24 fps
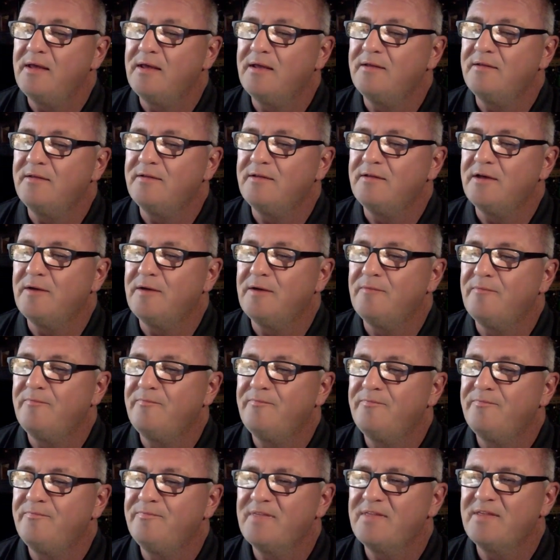And I
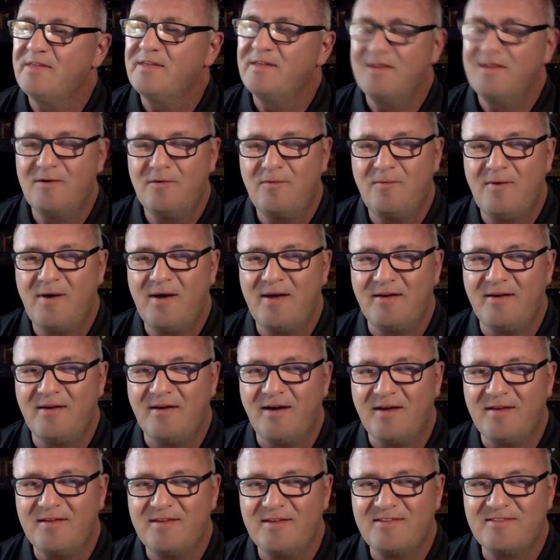thought, why
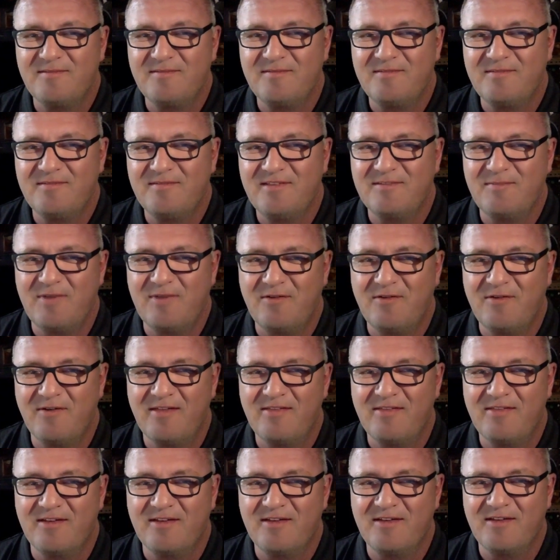not? This would be a
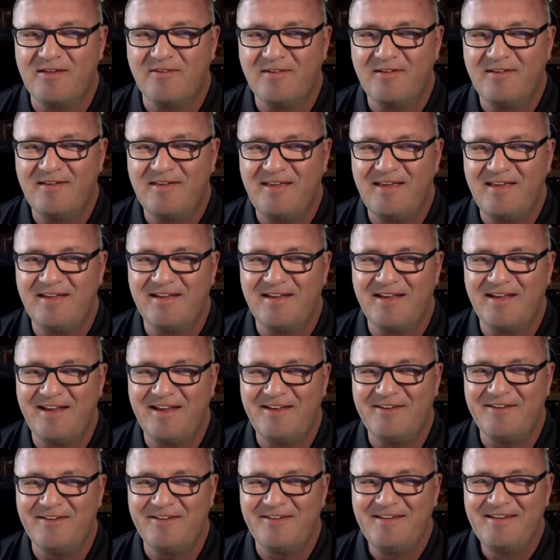great thing for he and
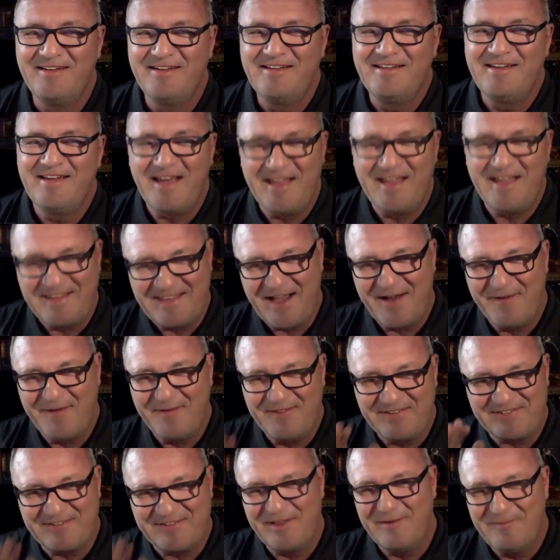I to do. And
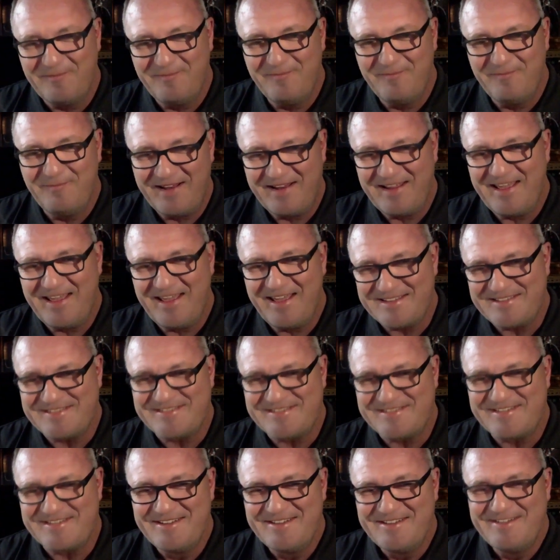yet we still butt
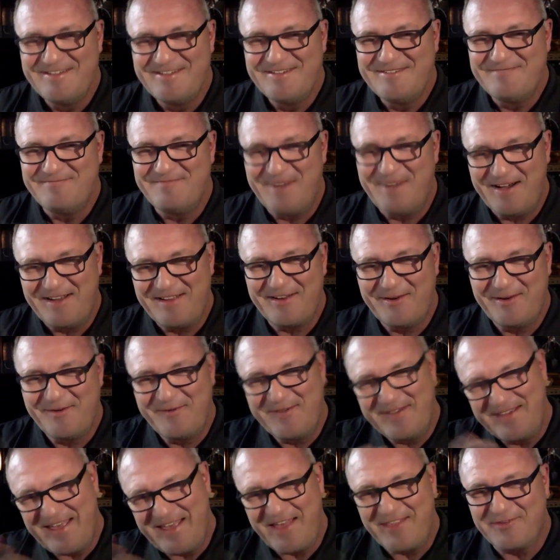heads. But
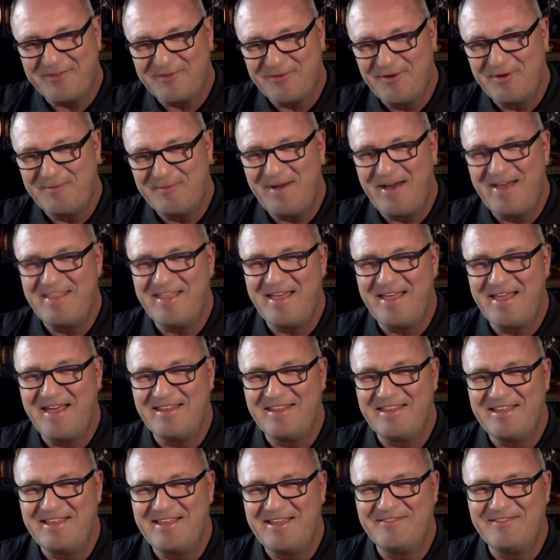we get through it by the
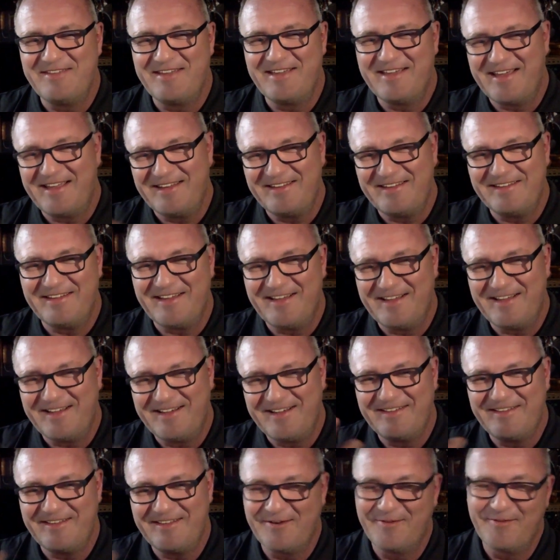end of the evening, and
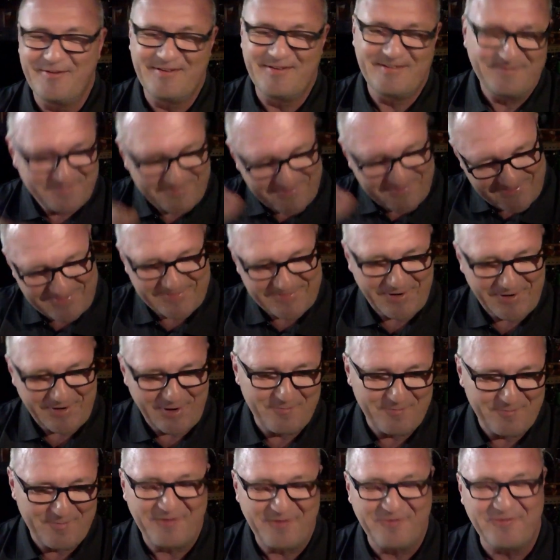we
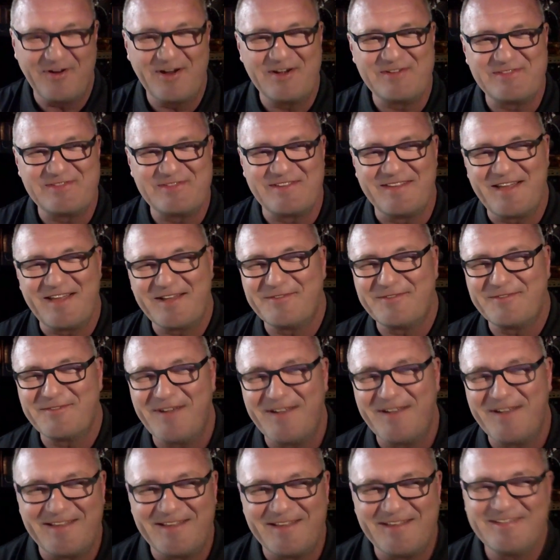start back fresh the next
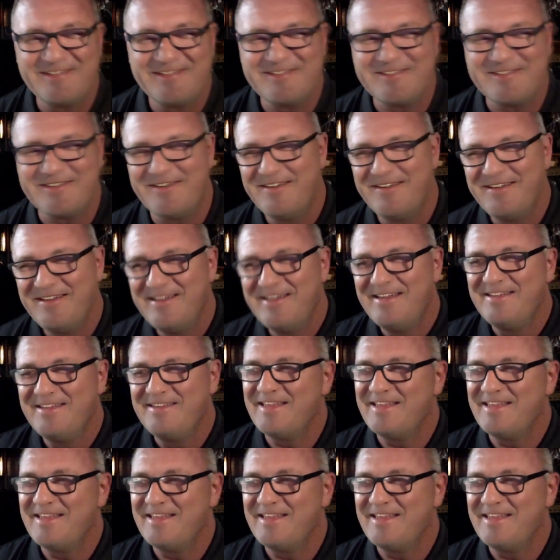Friday. So